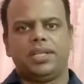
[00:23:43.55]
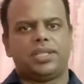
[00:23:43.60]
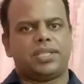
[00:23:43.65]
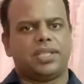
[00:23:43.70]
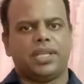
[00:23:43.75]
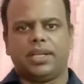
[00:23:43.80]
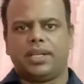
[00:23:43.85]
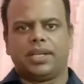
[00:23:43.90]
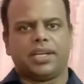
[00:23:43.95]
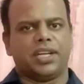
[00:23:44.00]
is
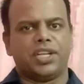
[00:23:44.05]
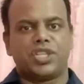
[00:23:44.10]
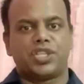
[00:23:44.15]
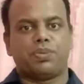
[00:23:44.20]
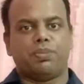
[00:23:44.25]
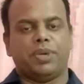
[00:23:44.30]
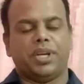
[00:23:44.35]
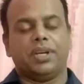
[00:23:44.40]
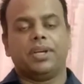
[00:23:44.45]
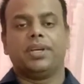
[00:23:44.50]
saying
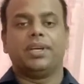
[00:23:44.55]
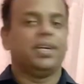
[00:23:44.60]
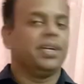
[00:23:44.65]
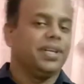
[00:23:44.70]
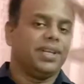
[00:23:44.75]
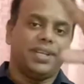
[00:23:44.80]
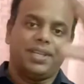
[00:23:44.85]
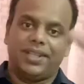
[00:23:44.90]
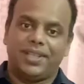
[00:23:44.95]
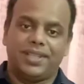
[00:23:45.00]
against me.
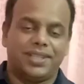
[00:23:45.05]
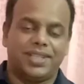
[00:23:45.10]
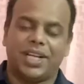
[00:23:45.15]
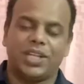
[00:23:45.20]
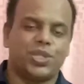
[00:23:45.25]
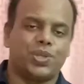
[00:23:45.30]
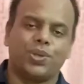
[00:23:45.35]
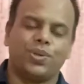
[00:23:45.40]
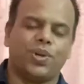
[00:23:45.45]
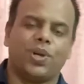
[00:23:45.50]

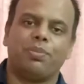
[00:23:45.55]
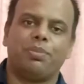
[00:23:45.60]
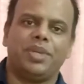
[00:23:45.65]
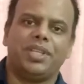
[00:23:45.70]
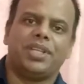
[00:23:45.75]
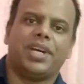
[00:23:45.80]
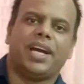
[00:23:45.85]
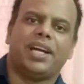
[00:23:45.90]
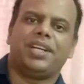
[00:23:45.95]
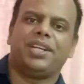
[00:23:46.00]
That should not be
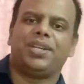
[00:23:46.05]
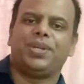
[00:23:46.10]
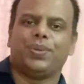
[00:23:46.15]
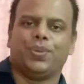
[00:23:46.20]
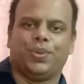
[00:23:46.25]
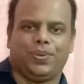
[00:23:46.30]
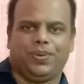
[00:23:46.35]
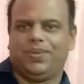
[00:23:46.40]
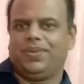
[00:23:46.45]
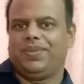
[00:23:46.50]
the
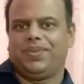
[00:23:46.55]
attitude.